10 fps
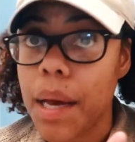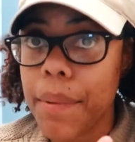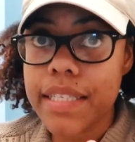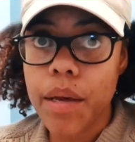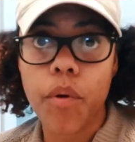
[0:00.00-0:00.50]
not
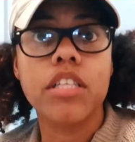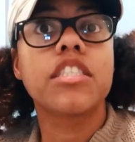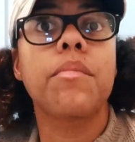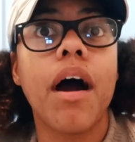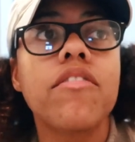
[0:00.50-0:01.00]
my day one.
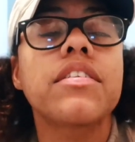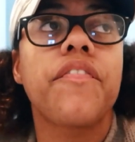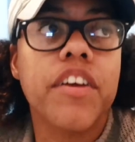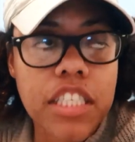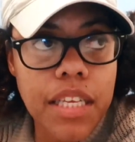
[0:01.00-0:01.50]
Tomorrow's
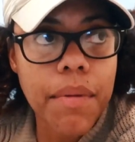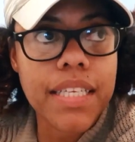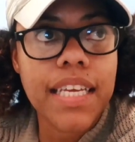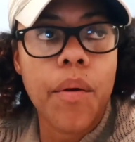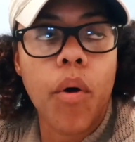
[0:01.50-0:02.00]
officially
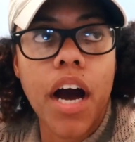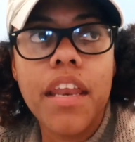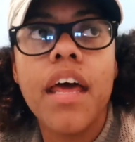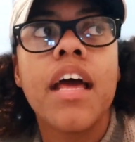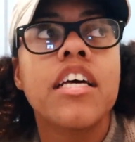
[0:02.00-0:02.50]
my day
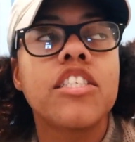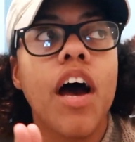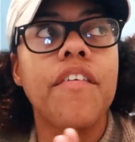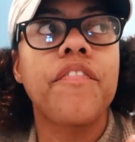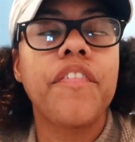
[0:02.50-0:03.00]
one. So
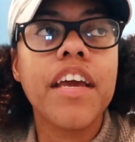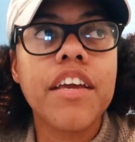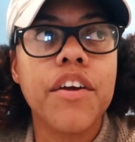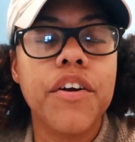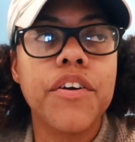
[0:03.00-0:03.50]
I
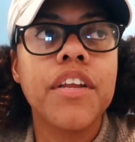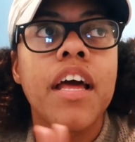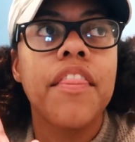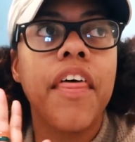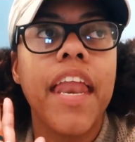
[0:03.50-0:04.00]
figured
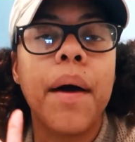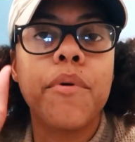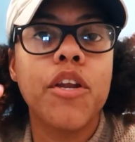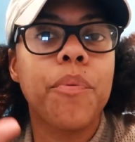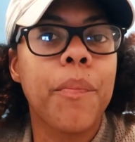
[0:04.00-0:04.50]
that I'm
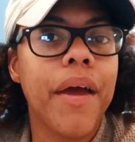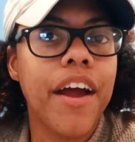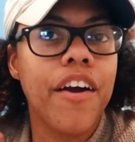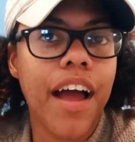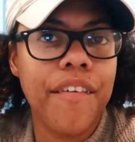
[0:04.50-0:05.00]
gonna
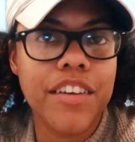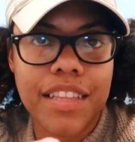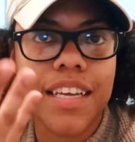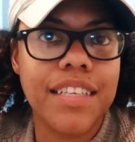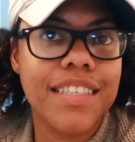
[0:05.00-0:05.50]
prepare
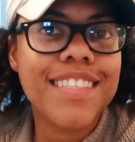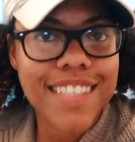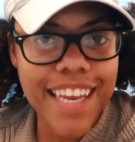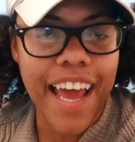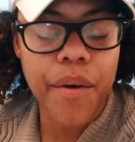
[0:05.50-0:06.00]
everything
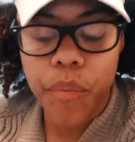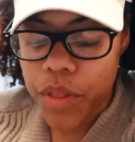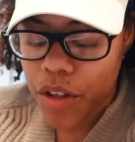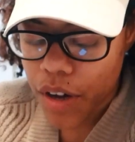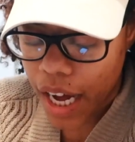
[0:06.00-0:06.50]
today
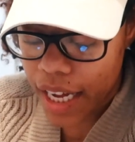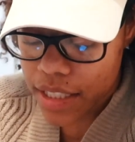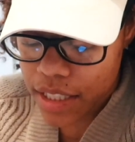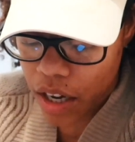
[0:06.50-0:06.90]
with you guys.